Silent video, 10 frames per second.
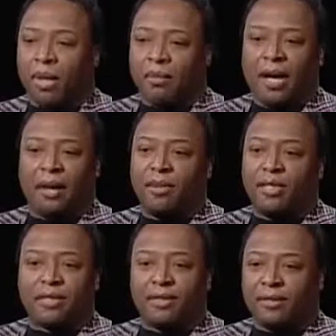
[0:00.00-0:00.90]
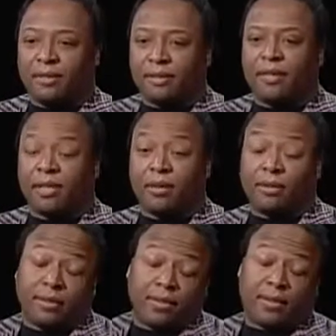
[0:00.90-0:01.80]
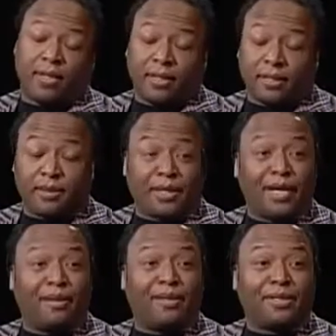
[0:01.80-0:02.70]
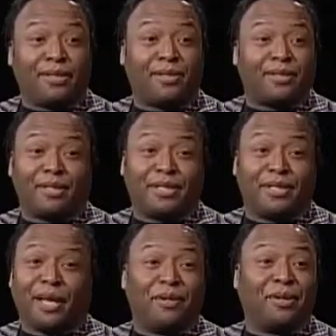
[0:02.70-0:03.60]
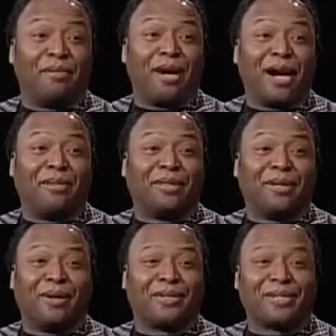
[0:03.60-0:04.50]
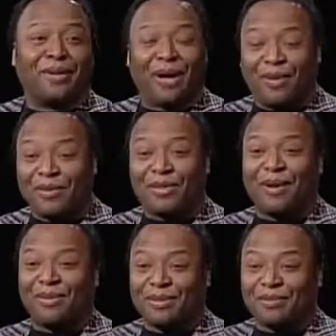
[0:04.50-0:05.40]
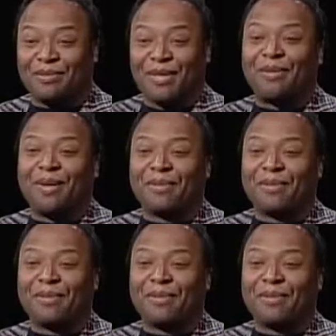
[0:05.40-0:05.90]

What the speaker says: mom was, she was the neighborhood mom, so I was pretty well